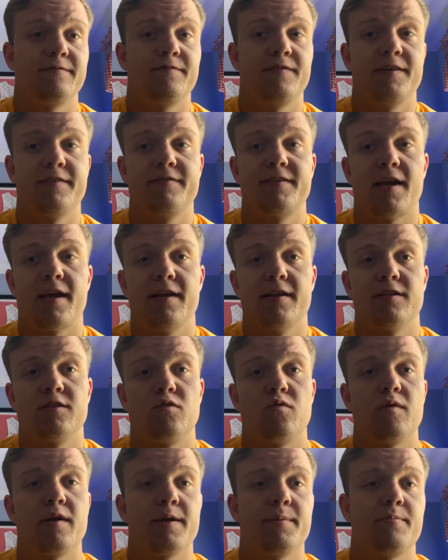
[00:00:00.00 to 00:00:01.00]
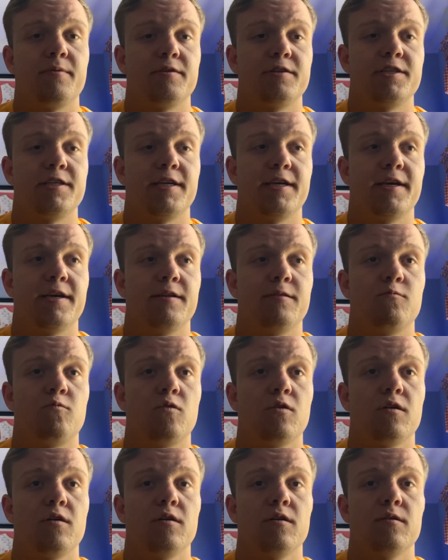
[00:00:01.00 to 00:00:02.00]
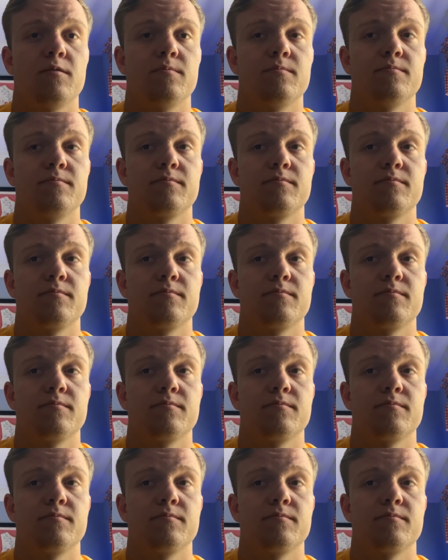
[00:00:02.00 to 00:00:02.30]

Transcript: 15 to 20%, and we're